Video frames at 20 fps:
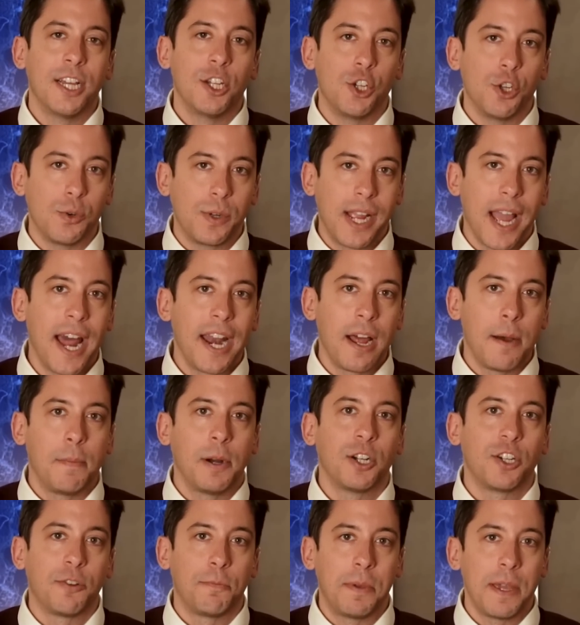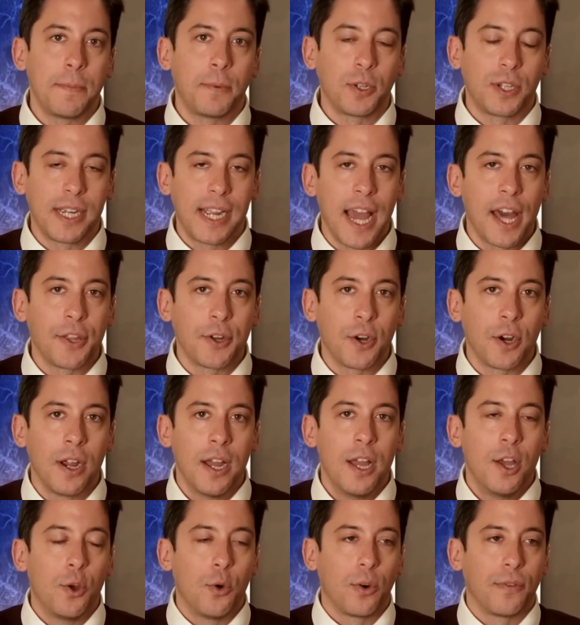Is you get a bunch of people
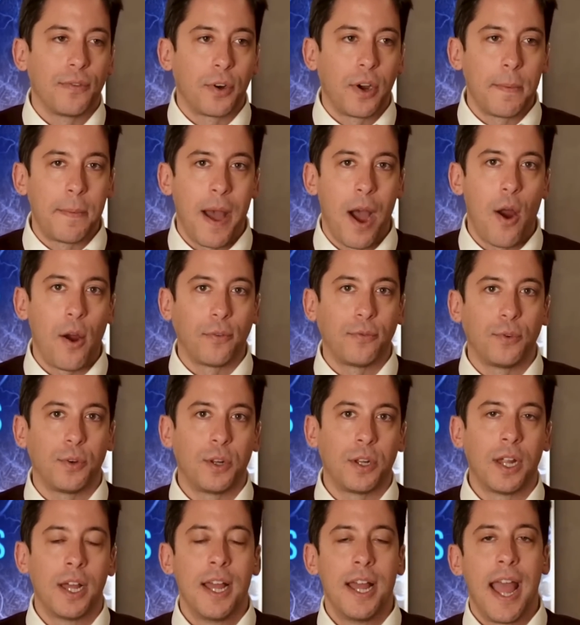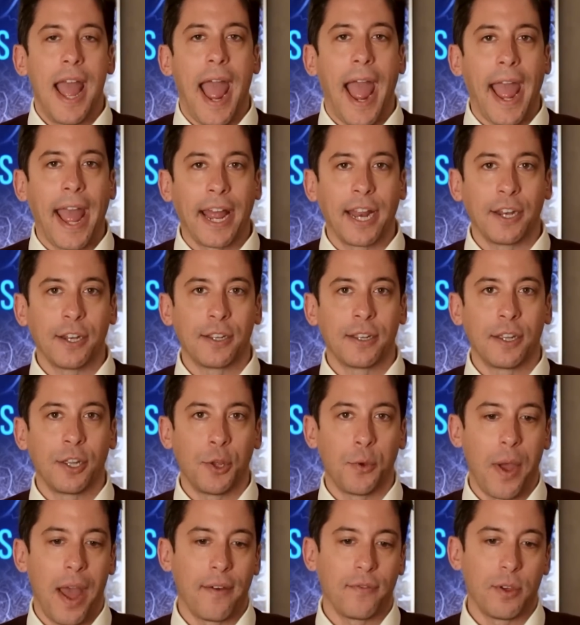together who are very powerful and
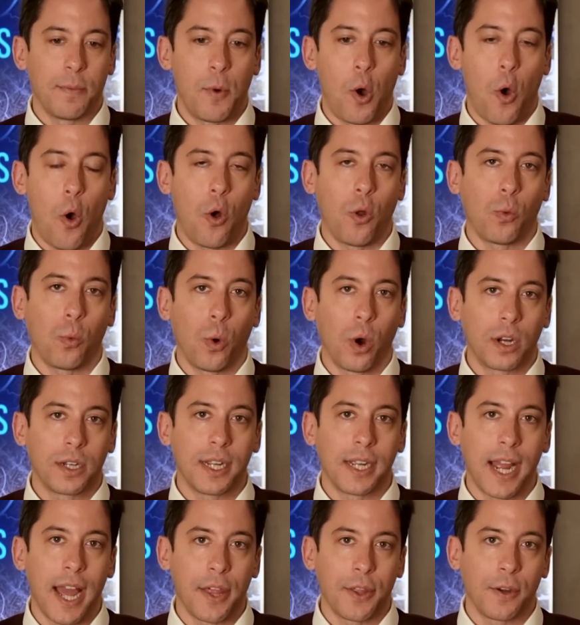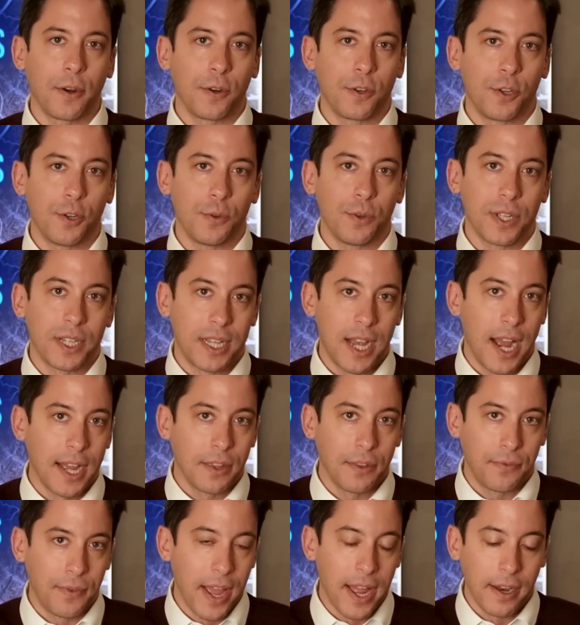you have them all work together to
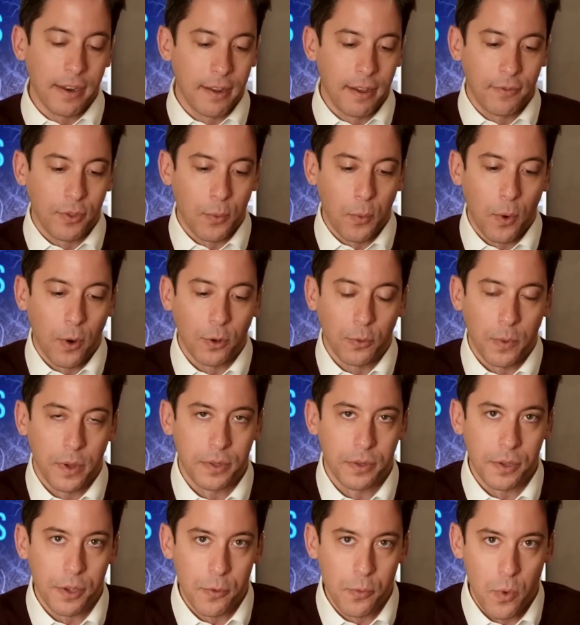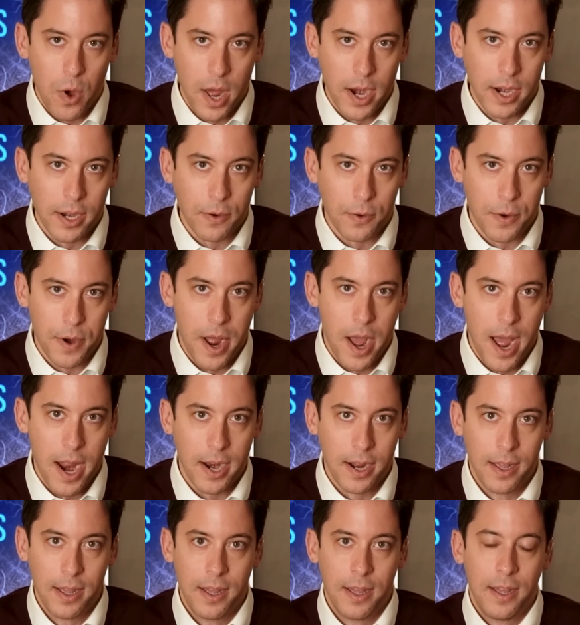decide the fate of the world whether you want it or
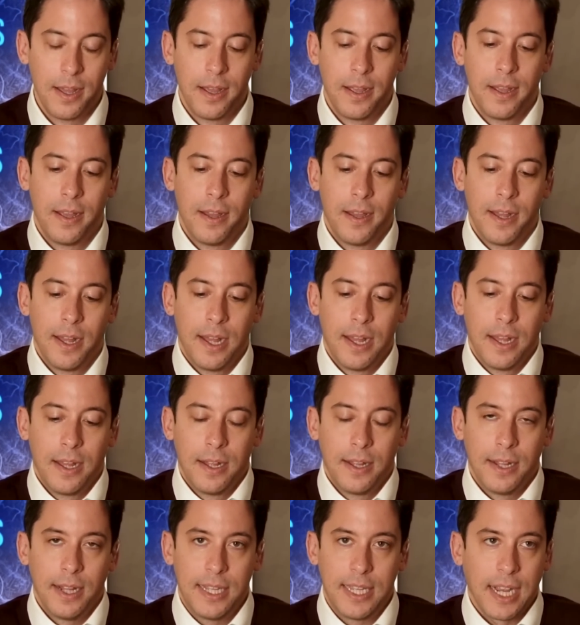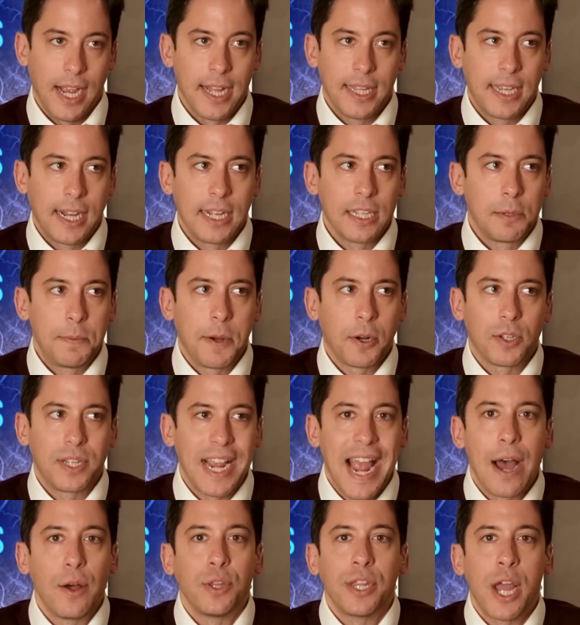not. It's a, it's a
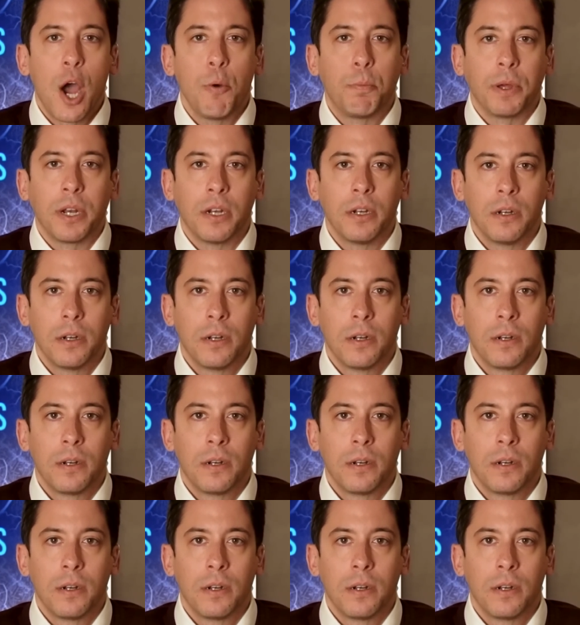conspiracy out in the open.